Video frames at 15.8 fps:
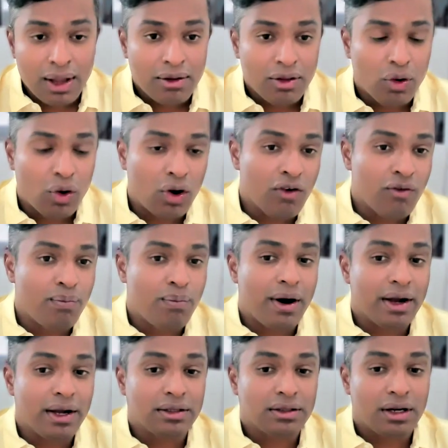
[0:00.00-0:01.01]
A lot of
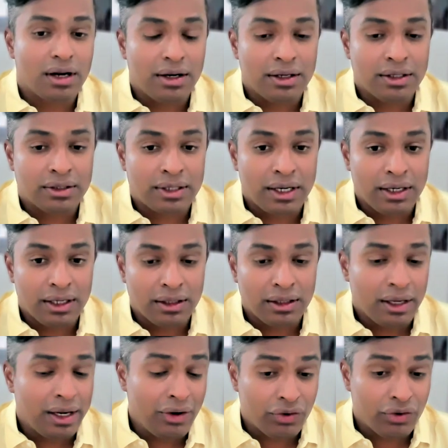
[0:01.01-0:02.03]
buyers are understanding
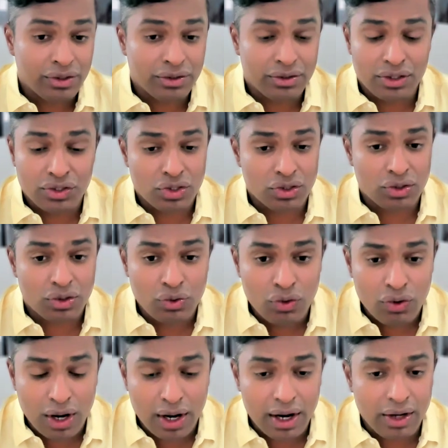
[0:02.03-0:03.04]
the interest rates are too
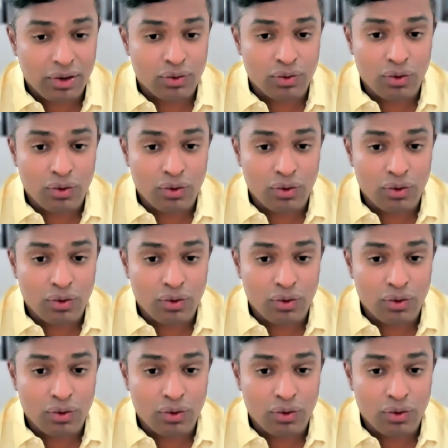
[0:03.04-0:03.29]
high,